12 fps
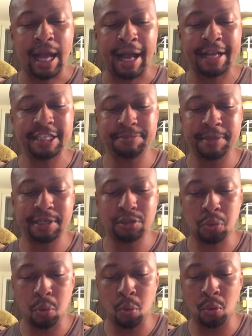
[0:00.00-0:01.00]
I speak
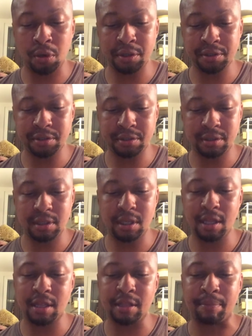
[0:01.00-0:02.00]
toward
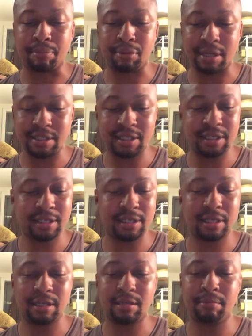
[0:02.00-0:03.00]
the president
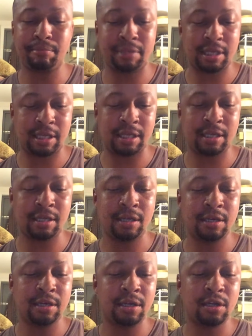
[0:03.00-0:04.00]
being
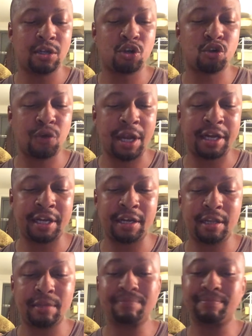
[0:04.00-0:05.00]

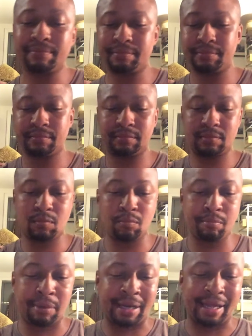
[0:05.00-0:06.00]
created
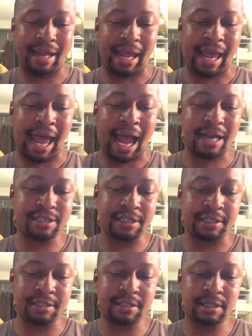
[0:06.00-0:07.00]
by
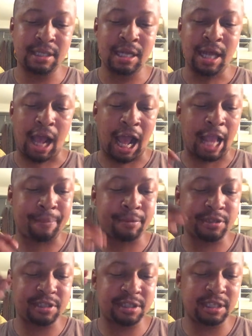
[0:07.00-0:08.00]
actions I
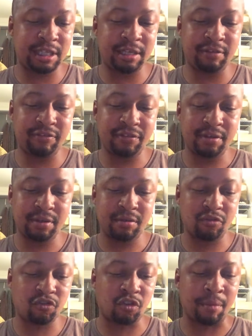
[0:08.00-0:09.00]
perceive
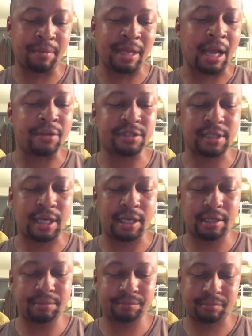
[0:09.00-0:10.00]
from the outside.